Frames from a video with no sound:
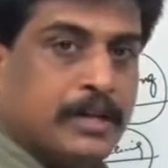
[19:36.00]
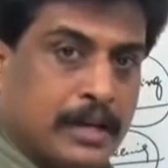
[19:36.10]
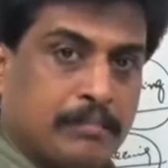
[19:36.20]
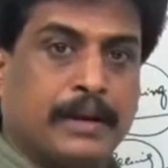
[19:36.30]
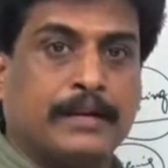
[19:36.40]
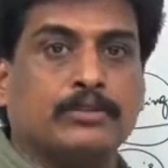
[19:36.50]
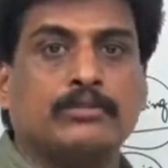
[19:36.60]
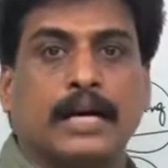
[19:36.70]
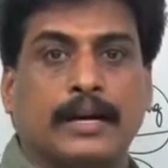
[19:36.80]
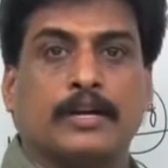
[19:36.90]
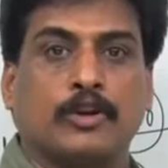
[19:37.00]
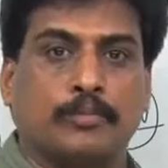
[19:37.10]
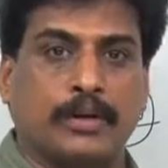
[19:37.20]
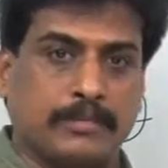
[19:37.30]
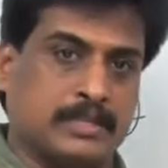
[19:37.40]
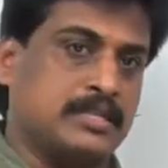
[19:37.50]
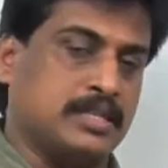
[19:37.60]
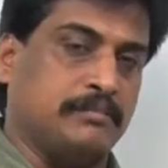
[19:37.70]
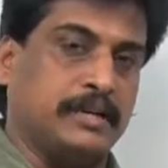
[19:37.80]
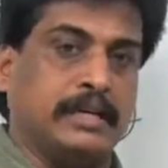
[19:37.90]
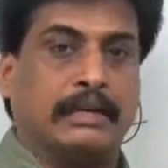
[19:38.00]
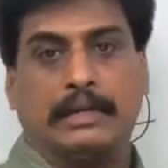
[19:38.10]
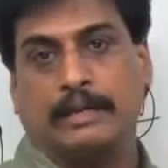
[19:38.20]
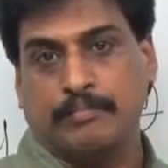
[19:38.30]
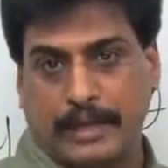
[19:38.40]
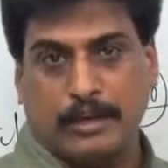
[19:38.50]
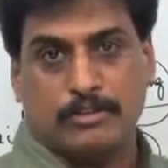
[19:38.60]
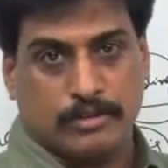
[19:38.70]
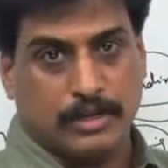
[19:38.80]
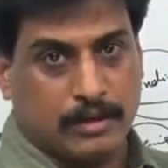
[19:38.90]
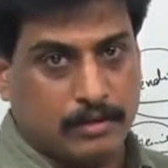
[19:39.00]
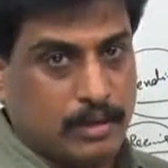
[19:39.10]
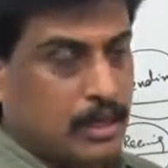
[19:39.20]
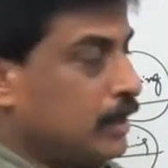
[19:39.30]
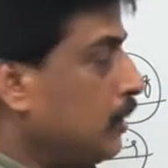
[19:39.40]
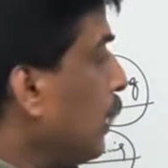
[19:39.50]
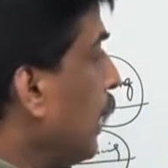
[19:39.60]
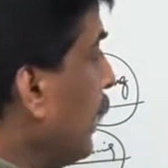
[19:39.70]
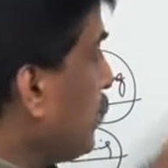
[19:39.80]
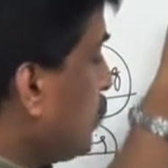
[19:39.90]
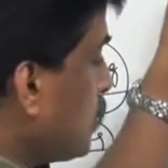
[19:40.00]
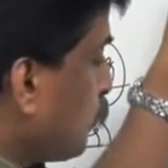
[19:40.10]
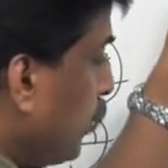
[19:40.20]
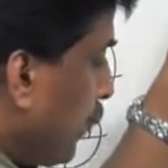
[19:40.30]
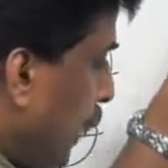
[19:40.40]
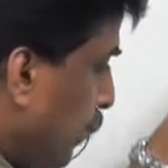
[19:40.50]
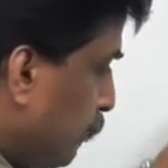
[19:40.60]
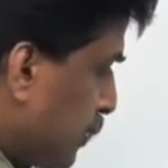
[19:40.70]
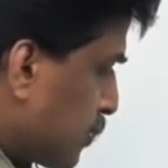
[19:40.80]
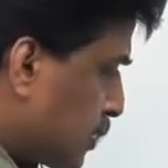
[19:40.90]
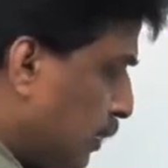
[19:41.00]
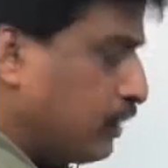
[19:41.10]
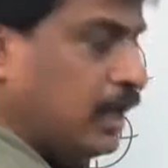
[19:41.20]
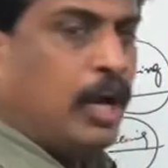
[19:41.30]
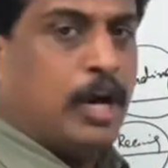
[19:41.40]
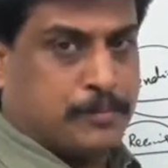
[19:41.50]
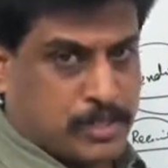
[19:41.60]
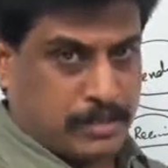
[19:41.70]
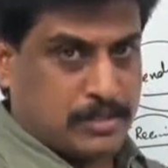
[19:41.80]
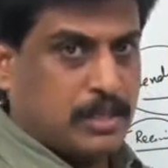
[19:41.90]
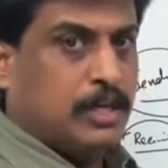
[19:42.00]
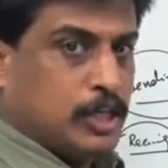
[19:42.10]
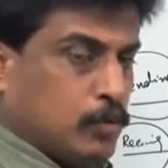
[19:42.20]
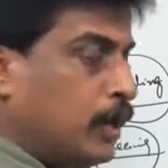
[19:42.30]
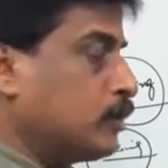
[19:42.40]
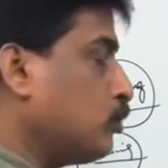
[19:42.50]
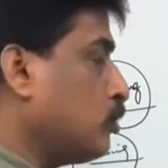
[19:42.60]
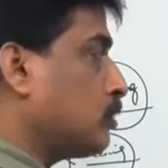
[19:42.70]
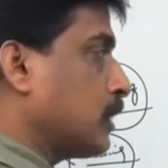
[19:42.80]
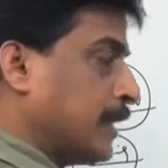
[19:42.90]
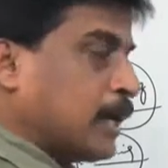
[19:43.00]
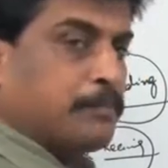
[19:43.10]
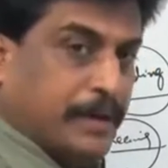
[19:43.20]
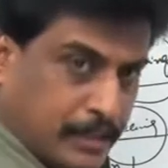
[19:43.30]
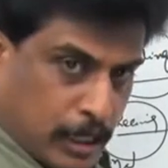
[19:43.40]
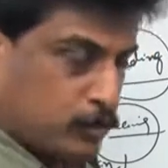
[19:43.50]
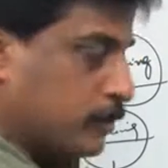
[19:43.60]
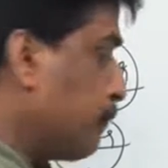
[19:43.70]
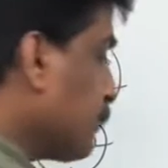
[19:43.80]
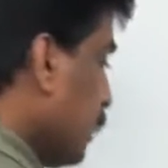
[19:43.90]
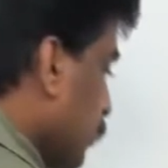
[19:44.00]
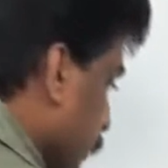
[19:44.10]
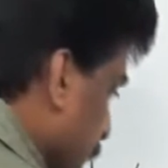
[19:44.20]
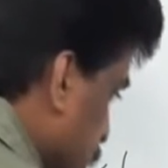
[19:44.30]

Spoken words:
Reply to currently opened message, immediately reply also you can do. Like this we are having several options. You want to take a printout. For